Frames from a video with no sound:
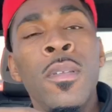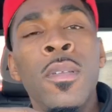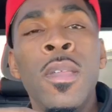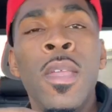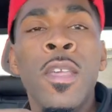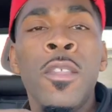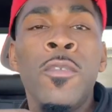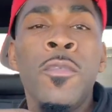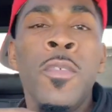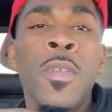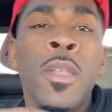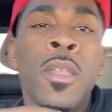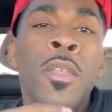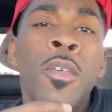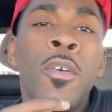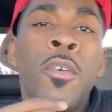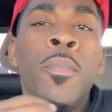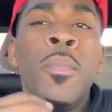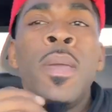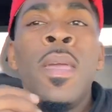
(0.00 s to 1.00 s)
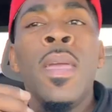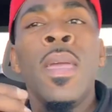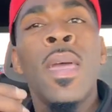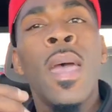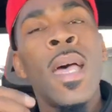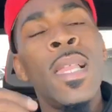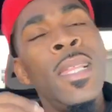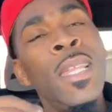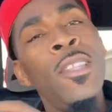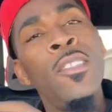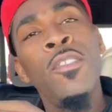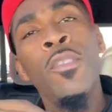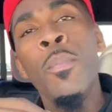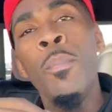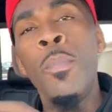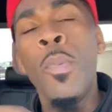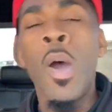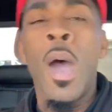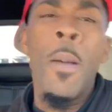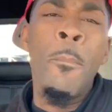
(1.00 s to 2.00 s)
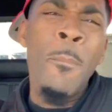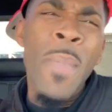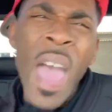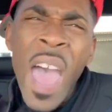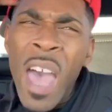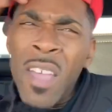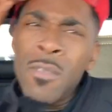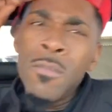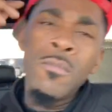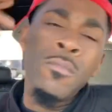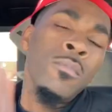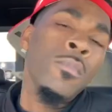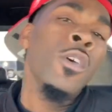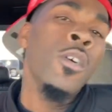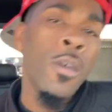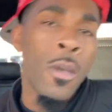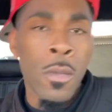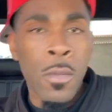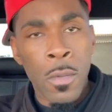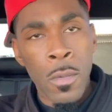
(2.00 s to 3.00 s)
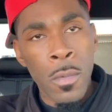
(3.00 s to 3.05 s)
next video, man. I let you boy I'm out. Uh.